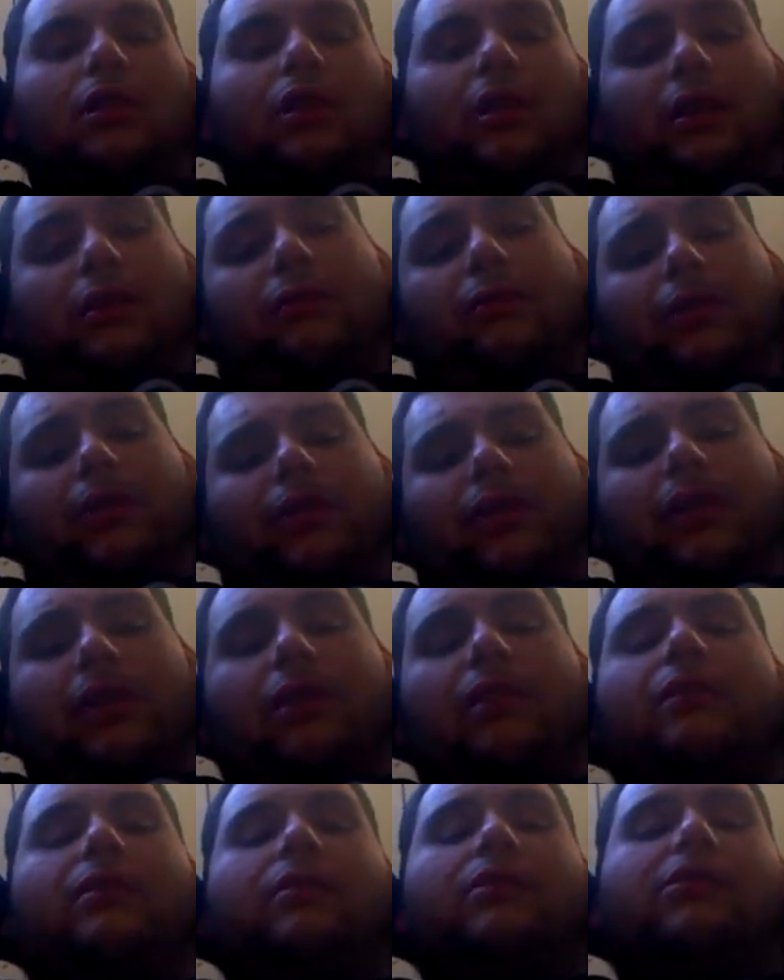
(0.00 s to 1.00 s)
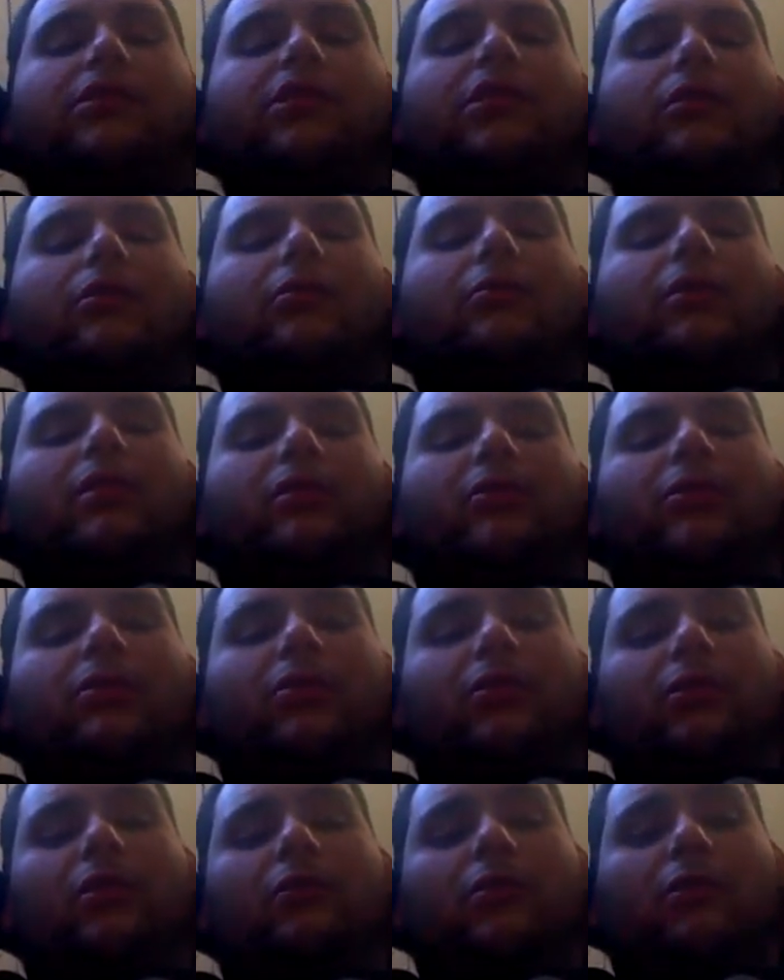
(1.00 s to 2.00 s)
In-ring talent is Joe, but as
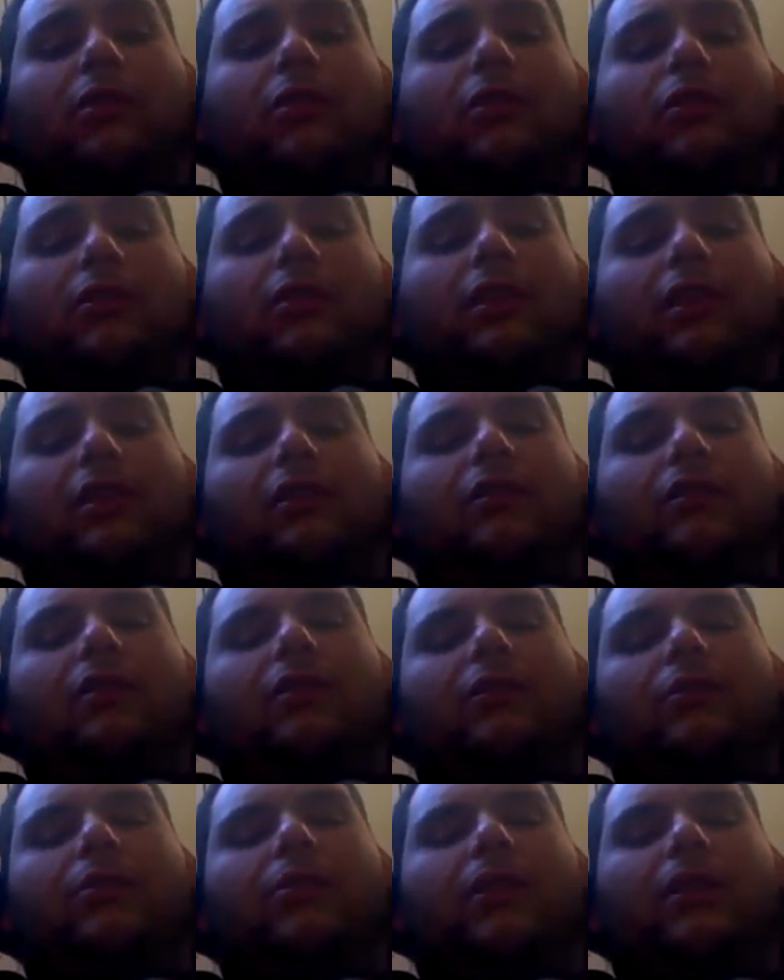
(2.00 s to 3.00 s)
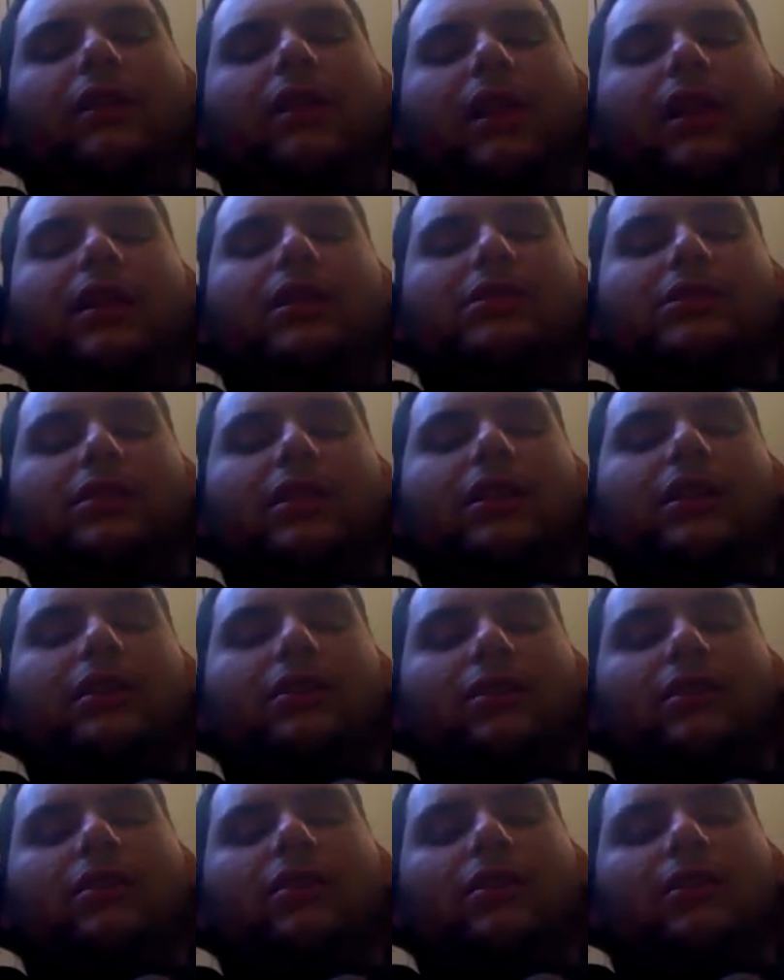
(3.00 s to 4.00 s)
far as overall talent is probably
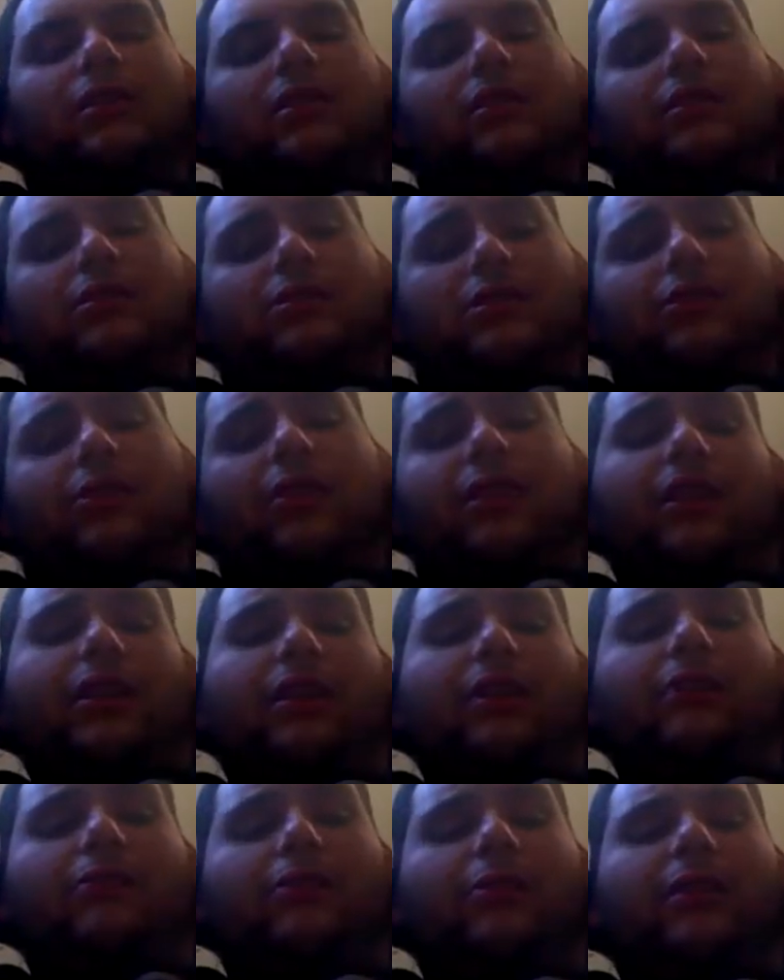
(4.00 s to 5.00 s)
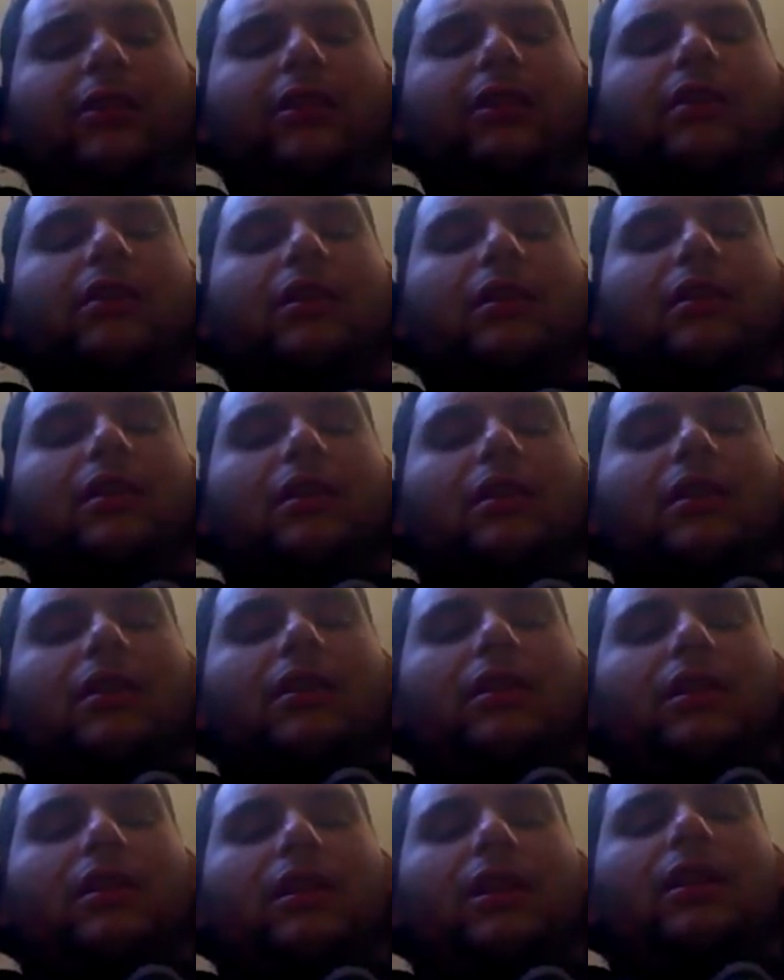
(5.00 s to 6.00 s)
AJ. Doug, he's great in-ring.
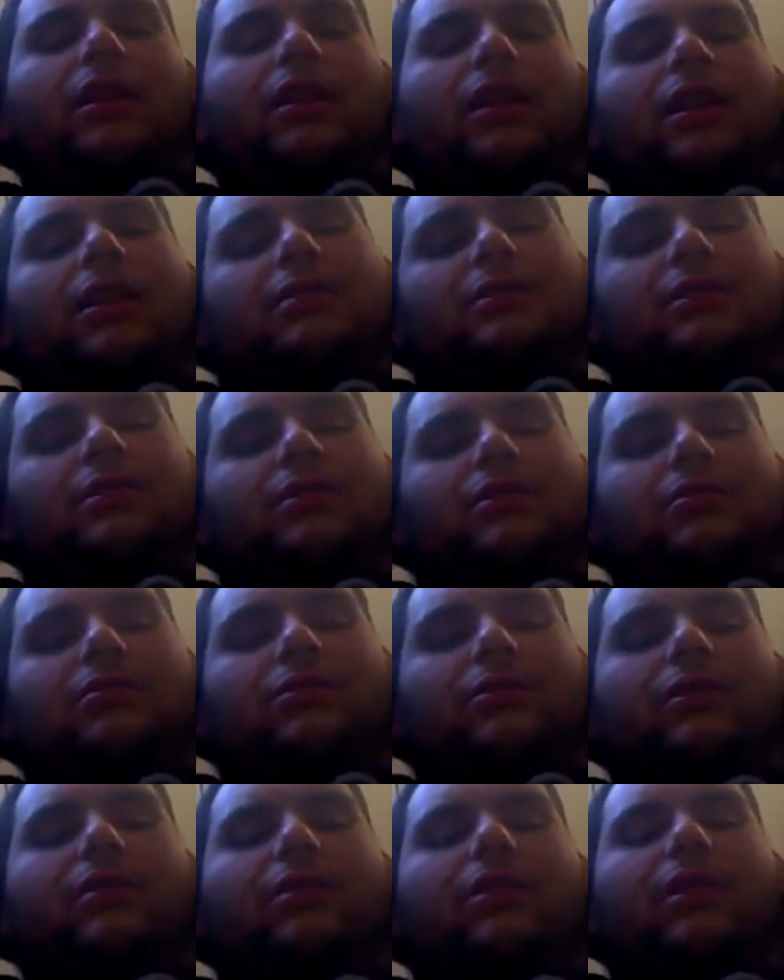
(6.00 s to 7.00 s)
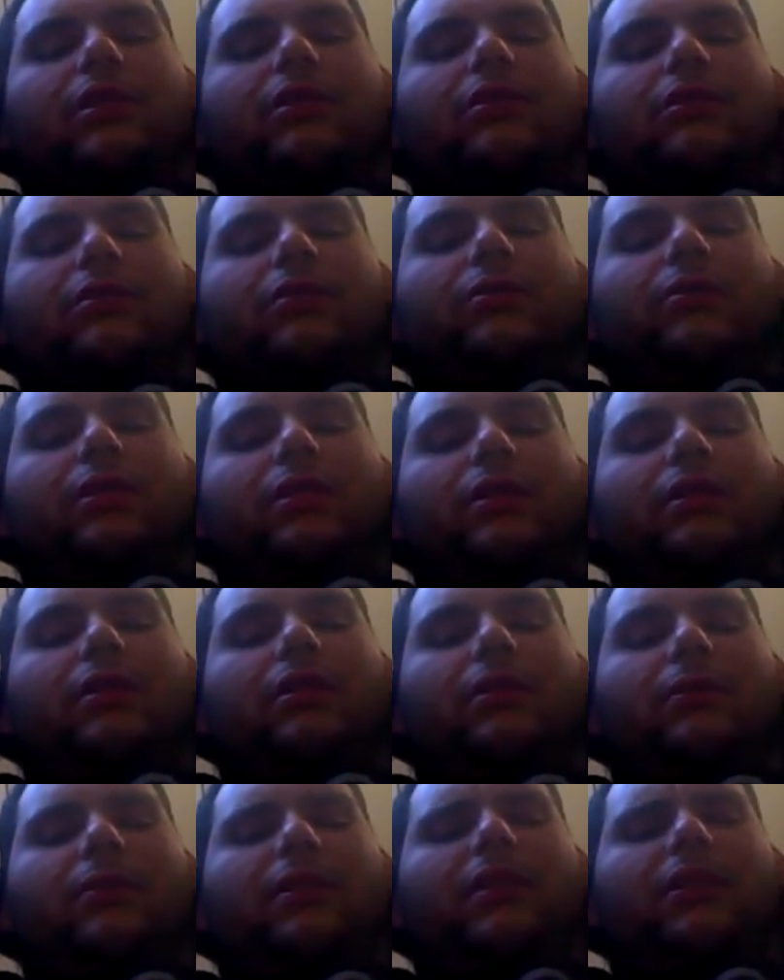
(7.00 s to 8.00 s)
And it has a little storyline to it with
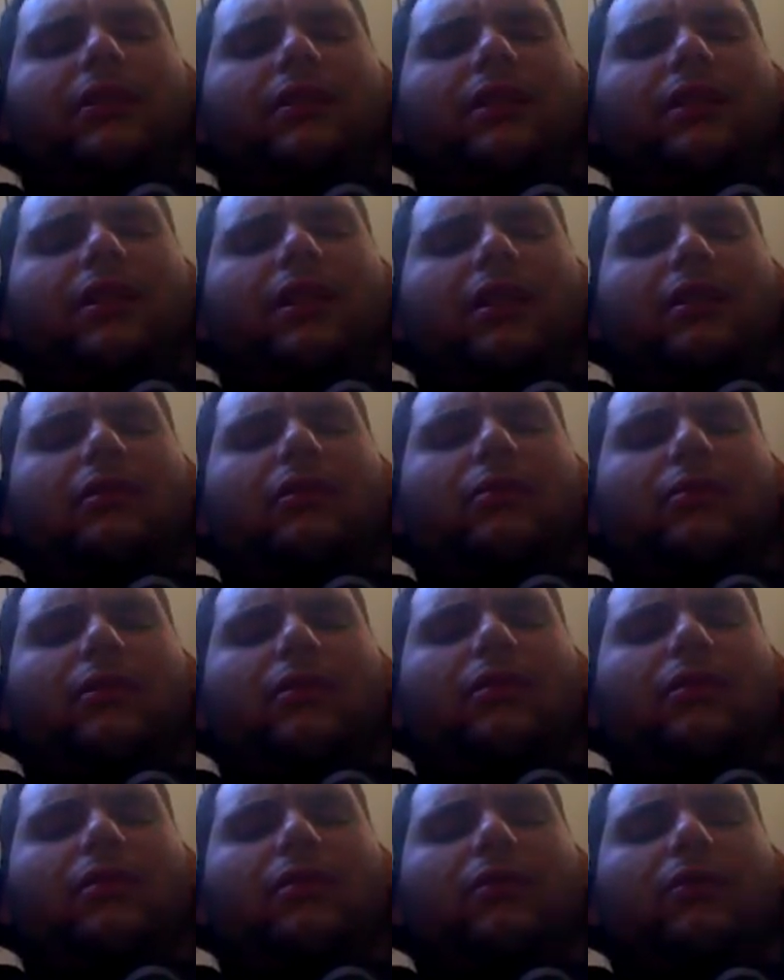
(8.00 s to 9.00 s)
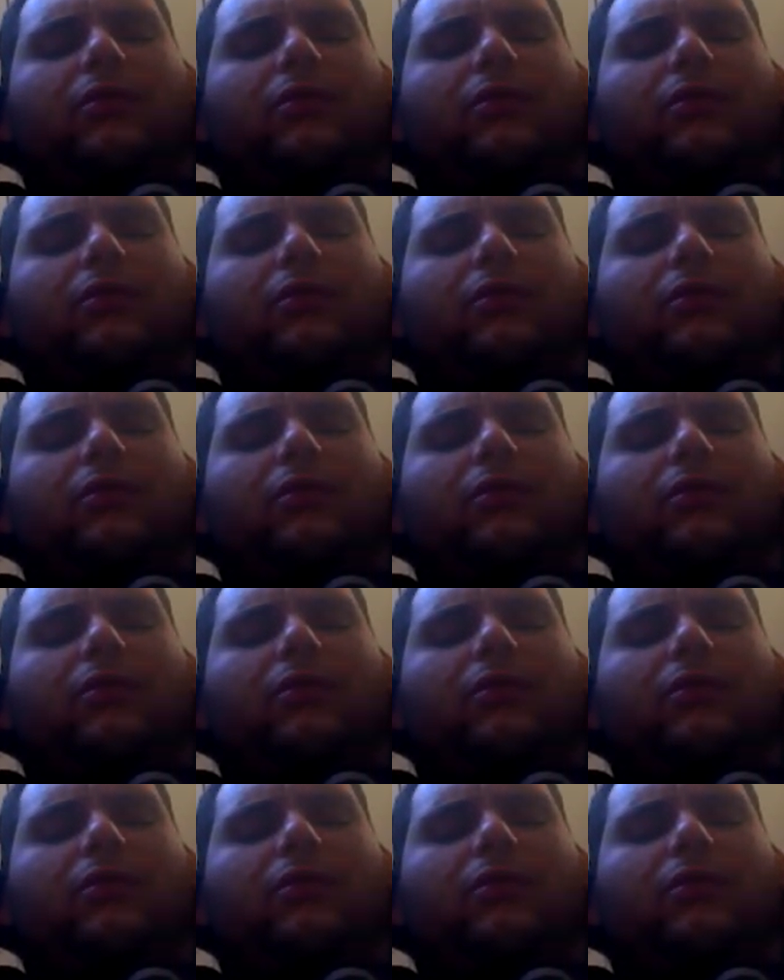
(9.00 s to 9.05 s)
Doug being the outspoken